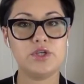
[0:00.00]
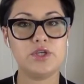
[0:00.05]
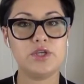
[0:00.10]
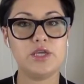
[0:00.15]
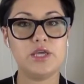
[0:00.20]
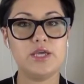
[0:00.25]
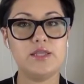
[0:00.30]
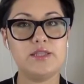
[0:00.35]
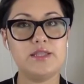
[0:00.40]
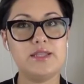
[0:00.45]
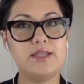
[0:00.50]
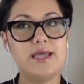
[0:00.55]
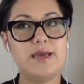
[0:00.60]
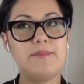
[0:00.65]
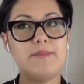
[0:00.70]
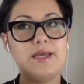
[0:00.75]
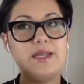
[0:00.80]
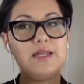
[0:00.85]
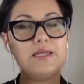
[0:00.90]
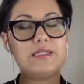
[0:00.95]
And then
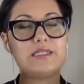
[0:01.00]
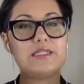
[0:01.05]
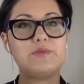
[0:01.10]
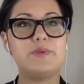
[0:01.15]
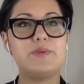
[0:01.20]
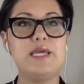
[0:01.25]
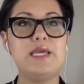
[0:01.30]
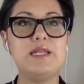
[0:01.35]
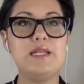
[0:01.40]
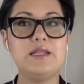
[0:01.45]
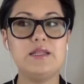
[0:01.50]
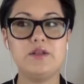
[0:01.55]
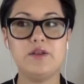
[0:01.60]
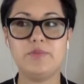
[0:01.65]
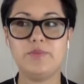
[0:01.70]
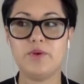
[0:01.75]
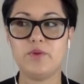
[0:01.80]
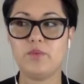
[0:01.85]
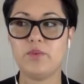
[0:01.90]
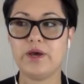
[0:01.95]
that might explain a little
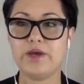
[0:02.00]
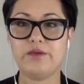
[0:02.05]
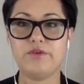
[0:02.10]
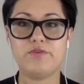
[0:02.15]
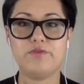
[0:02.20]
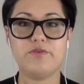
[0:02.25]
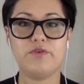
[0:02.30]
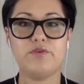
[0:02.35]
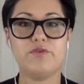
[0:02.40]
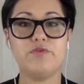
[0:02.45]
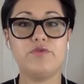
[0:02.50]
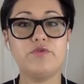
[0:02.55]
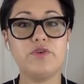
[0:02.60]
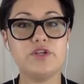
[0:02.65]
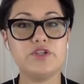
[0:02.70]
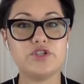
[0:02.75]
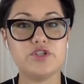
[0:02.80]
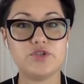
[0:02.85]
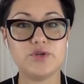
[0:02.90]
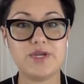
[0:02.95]
bit why you feel
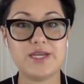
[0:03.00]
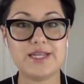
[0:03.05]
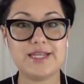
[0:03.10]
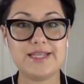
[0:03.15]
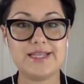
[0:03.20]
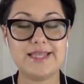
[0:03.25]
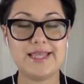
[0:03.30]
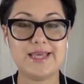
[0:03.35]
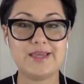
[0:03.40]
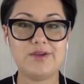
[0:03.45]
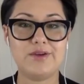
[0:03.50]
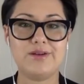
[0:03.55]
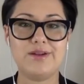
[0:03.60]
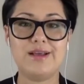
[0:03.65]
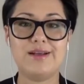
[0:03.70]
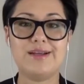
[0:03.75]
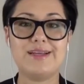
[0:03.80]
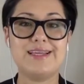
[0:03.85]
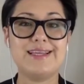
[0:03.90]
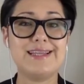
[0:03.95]
frustrated that you're
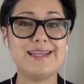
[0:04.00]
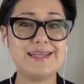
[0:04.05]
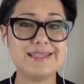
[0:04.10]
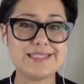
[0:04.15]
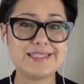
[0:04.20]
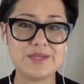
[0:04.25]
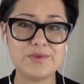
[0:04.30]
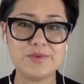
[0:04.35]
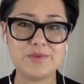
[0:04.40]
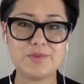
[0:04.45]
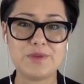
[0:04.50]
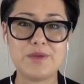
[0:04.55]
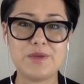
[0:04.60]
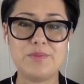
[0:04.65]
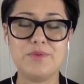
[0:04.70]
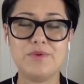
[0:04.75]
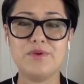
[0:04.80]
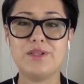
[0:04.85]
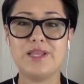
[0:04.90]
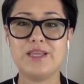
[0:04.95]
not connecting with
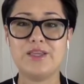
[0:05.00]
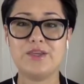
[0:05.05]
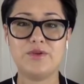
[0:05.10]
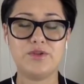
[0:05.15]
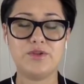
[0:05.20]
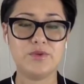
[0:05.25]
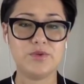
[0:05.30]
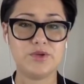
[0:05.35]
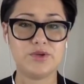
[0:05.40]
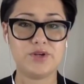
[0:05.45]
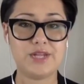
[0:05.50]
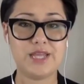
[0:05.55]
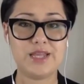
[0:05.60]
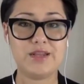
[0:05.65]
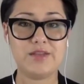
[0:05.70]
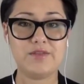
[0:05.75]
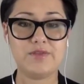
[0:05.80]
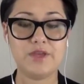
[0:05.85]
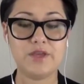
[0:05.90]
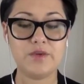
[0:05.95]
people like you do in your
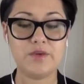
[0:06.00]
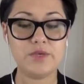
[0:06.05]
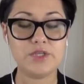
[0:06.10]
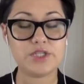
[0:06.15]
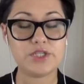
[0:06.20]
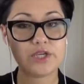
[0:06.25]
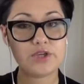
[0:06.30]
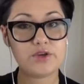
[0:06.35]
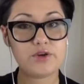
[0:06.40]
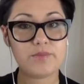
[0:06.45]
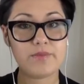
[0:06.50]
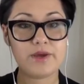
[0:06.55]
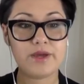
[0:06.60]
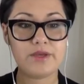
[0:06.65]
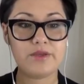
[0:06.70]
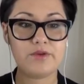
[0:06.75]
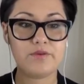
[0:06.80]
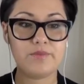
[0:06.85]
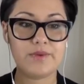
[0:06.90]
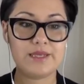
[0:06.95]
native language. In your
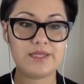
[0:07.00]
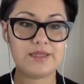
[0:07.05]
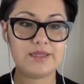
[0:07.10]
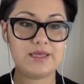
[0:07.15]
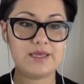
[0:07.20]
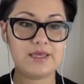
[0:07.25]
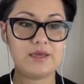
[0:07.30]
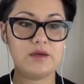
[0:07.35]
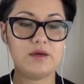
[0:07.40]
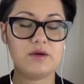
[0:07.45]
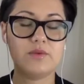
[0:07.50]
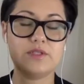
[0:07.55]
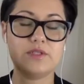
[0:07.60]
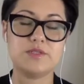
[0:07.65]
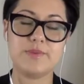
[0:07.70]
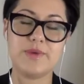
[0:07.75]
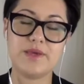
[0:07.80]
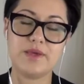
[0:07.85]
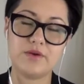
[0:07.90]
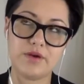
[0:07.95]
mind, you might think, oh,
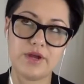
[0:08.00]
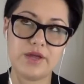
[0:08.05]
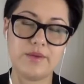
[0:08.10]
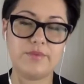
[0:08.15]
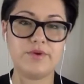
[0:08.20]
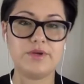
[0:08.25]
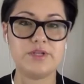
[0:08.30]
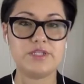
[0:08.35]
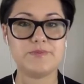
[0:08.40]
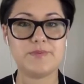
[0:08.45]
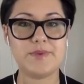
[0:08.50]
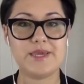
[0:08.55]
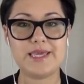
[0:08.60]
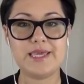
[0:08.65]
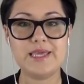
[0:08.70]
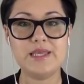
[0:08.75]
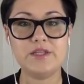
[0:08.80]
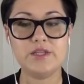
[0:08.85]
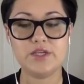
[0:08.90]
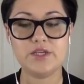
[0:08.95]
it's my grammar, it's my
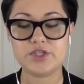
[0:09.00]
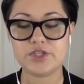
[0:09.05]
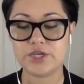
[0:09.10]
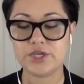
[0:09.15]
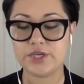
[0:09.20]
English.